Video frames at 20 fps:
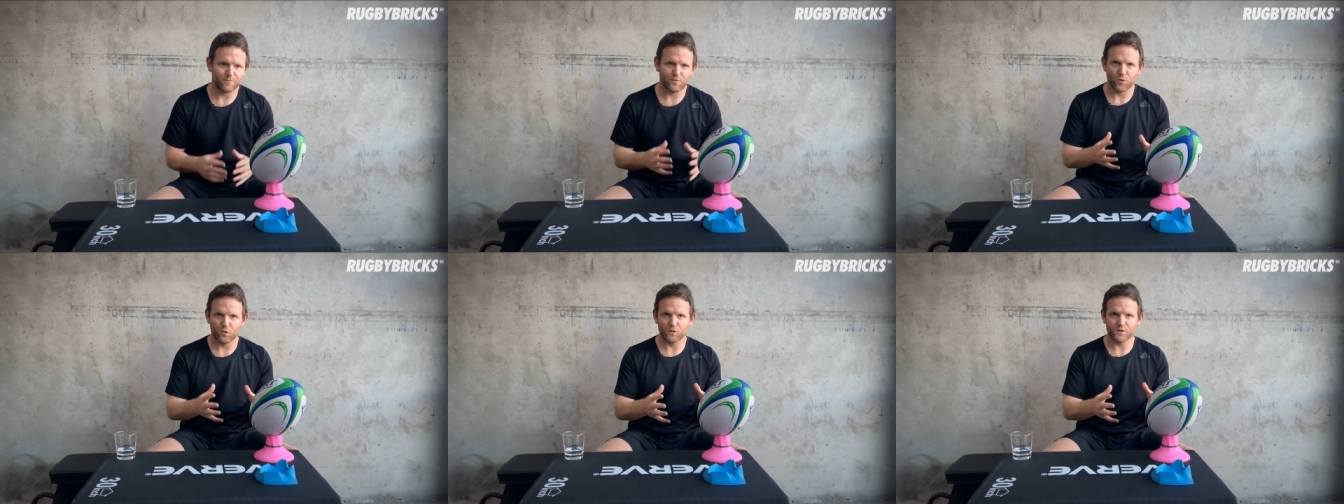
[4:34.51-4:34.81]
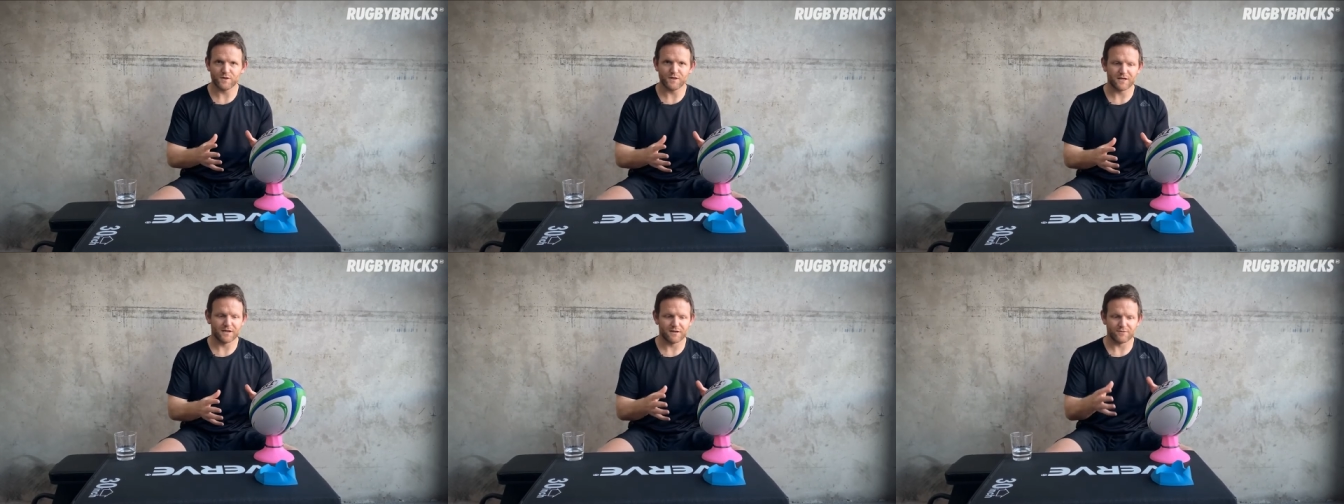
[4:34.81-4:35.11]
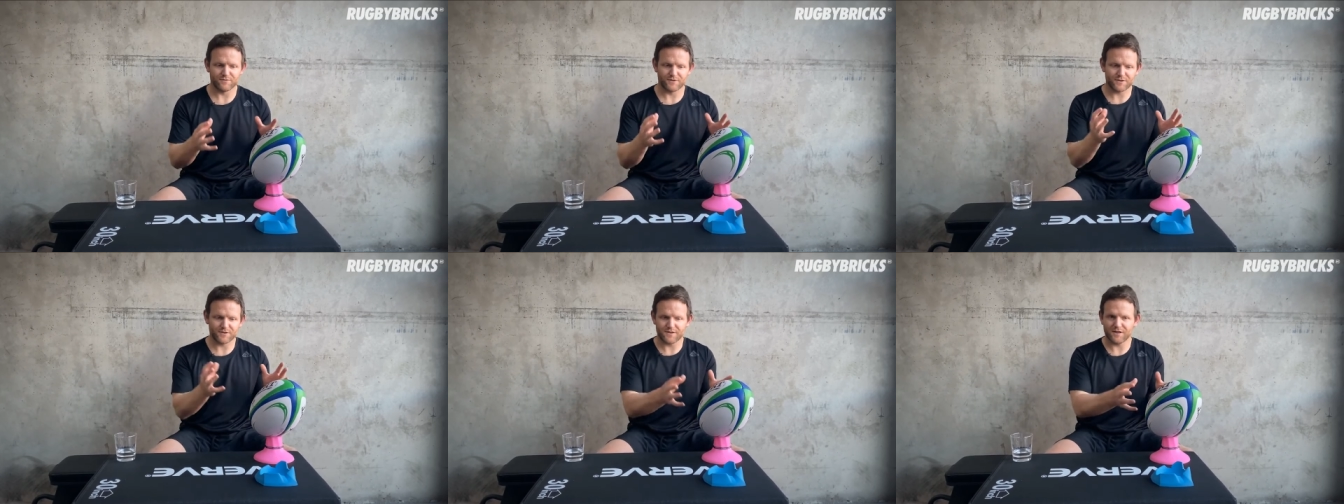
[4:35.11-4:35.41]
Ball
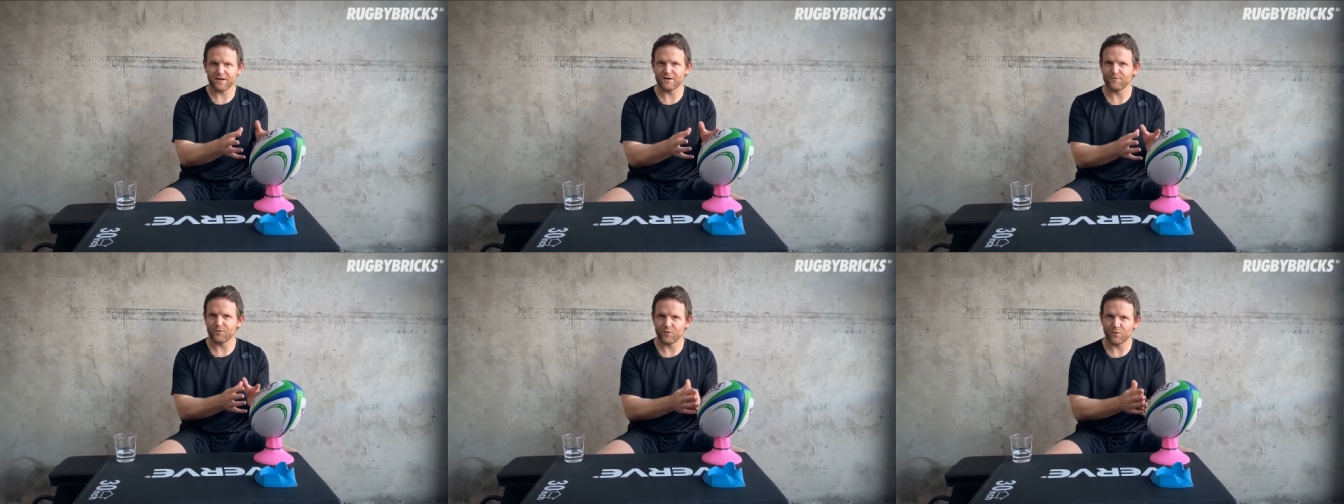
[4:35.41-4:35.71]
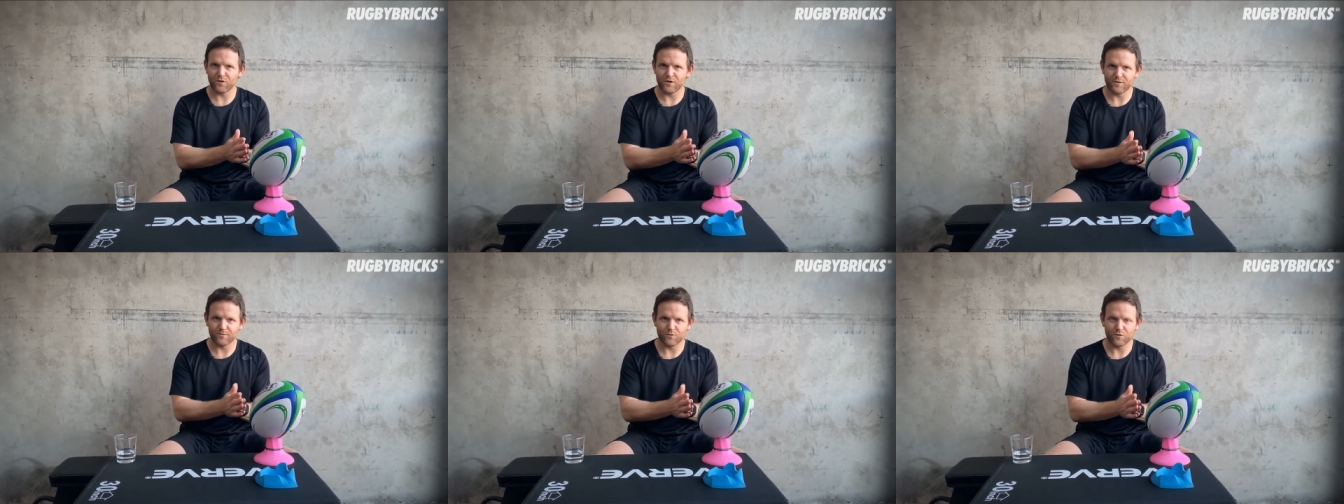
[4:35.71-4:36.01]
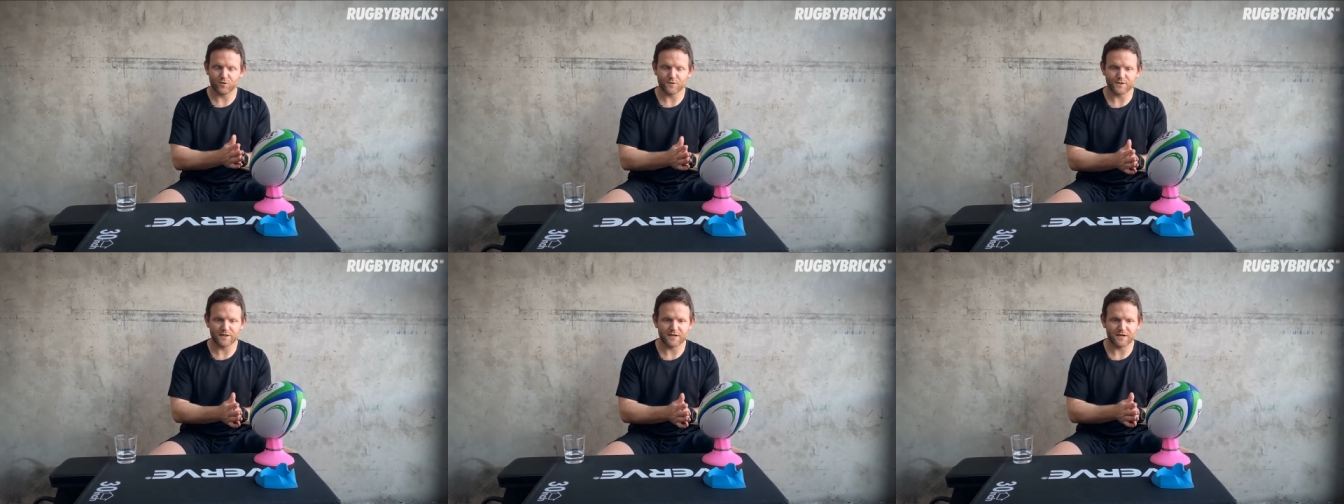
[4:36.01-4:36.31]
setup, just tell me what your
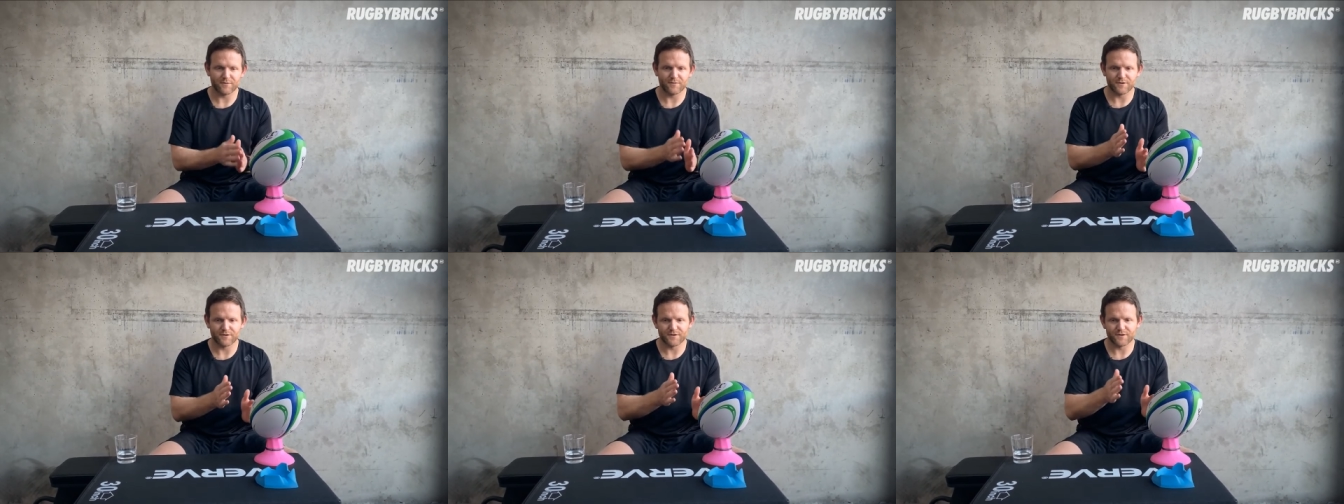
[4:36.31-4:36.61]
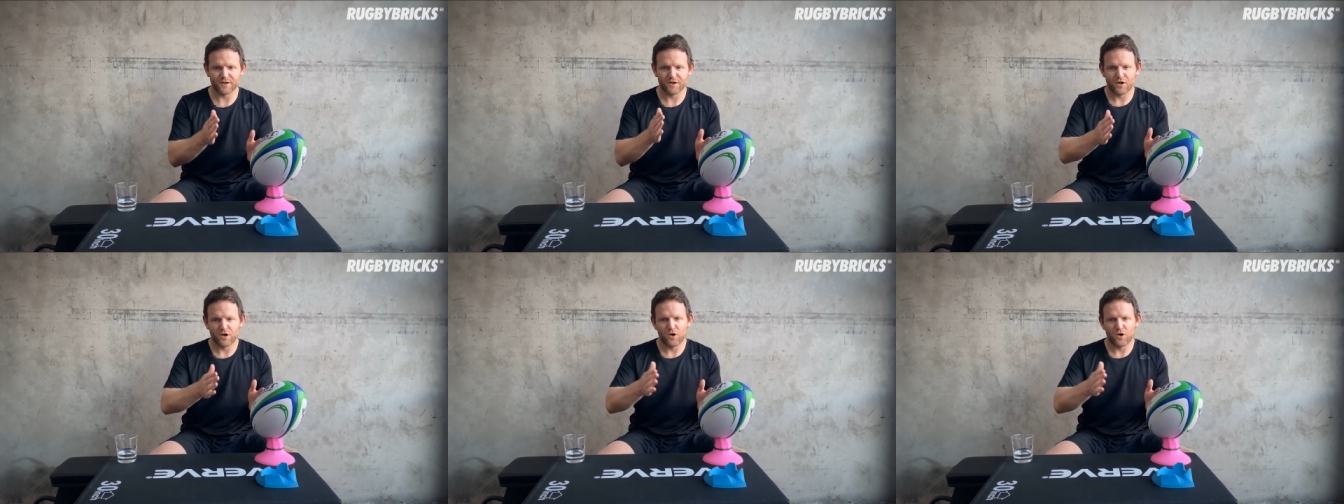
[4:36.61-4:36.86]
ball setup is.